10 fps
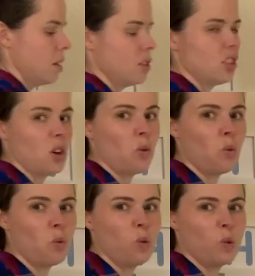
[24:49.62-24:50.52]
So they're
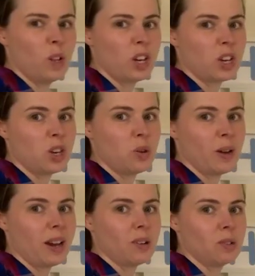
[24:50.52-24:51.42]
all acute
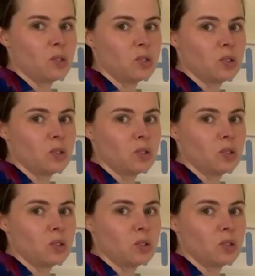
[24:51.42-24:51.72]
angles.